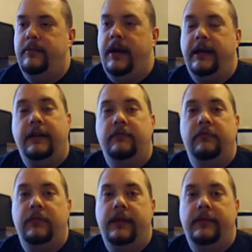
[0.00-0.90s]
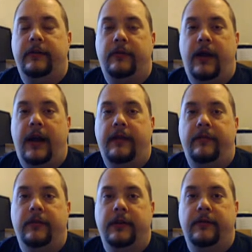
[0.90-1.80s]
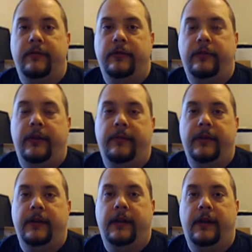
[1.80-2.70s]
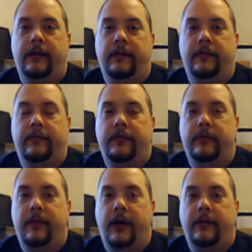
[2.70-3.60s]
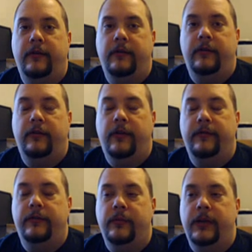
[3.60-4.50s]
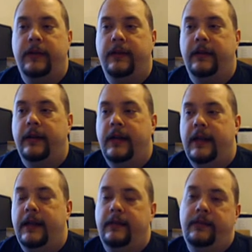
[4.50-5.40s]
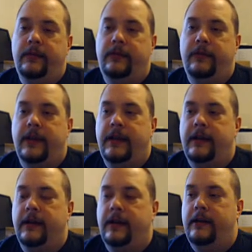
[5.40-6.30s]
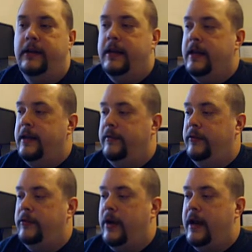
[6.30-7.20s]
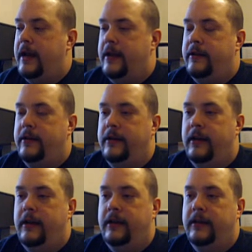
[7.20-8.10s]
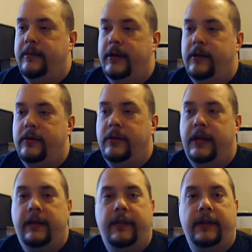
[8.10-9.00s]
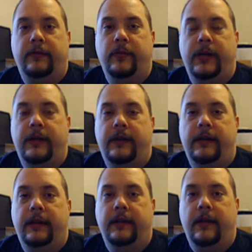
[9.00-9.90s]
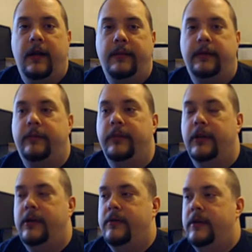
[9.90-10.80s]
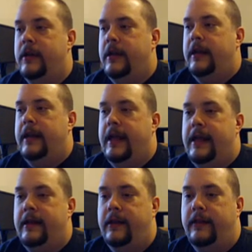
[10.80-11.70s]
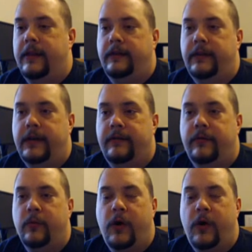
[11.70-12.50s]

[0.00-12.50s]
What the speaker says: might give it a try if you're looking for something to monitor your servers with, and see what you think. If you try it out, let me know how things went in the comments below, and thanks again for